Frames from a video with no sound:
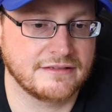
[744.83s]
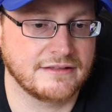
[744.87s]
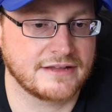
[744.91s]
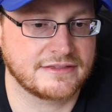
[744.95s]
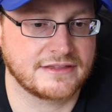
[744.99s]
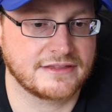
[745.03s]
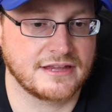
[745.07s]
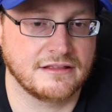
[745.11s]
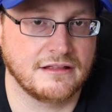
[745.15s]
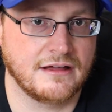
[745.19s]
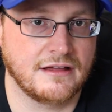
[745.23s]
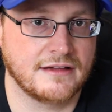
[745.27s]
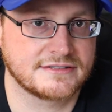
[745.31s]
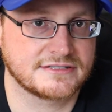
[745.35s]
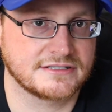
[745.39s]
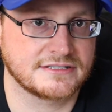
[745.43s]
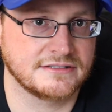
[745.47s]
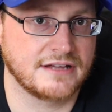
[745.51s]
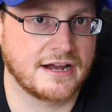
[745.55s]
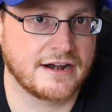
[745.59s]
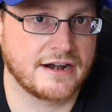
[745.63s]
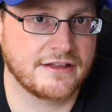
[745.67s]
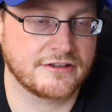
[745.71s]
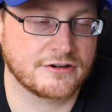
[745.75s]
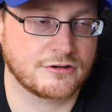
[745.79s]
Like they lost a
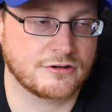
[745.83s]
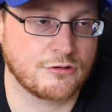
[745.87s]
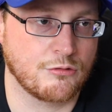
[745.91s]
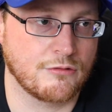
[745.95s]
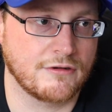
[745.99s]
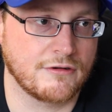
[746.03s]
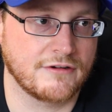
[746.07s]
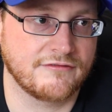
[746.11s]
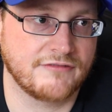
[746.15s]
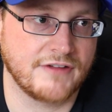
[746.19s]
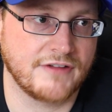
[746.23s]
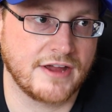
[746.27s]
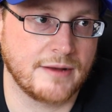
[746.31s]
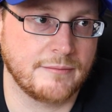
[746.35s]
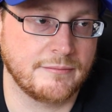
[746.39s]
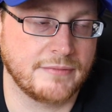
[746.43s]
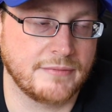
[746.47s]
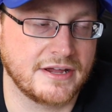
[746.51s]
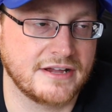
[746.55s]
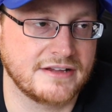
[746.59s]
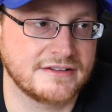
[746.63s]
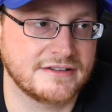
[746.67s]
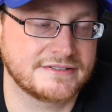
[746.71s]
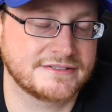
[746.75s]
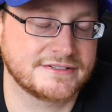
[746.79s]
lot of their core fan
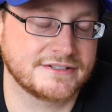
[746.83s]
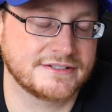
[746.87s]
base.